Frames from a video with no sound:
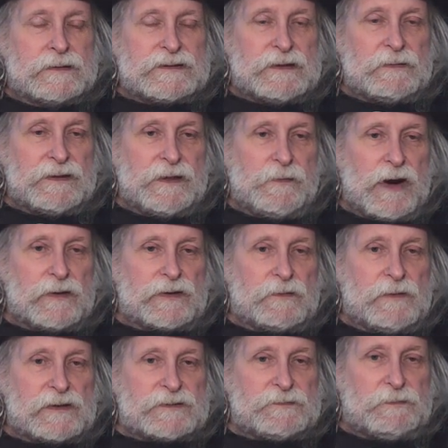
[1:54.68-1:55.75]
Some of them aren't
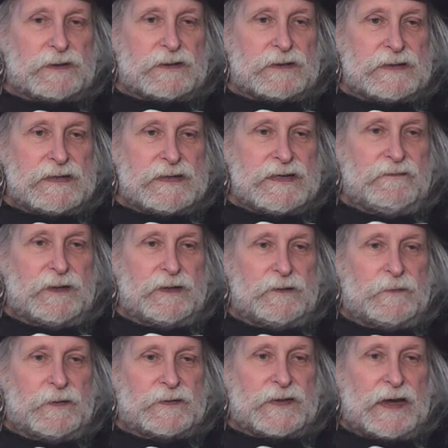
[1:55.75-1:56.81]
the most
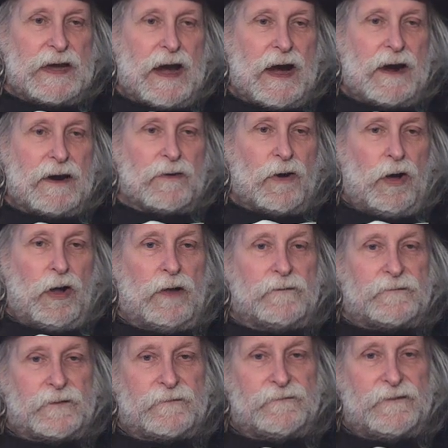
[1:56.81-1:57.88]
believable, but they are
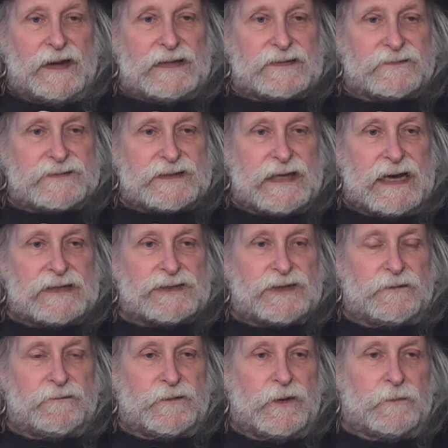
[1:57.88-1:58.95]
all, for fans of
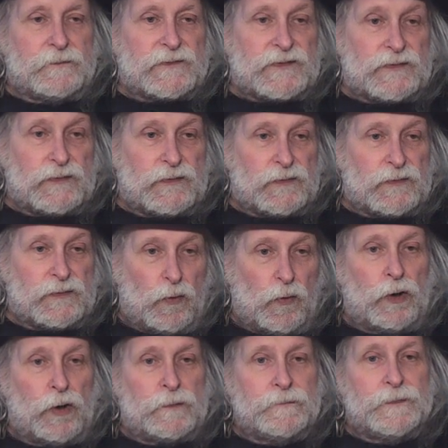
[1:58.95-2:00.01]
slasher films,
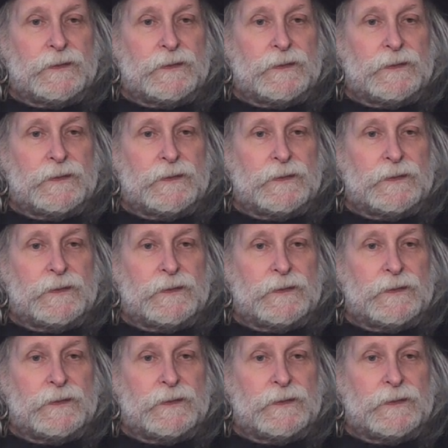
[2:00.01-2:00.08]
cool.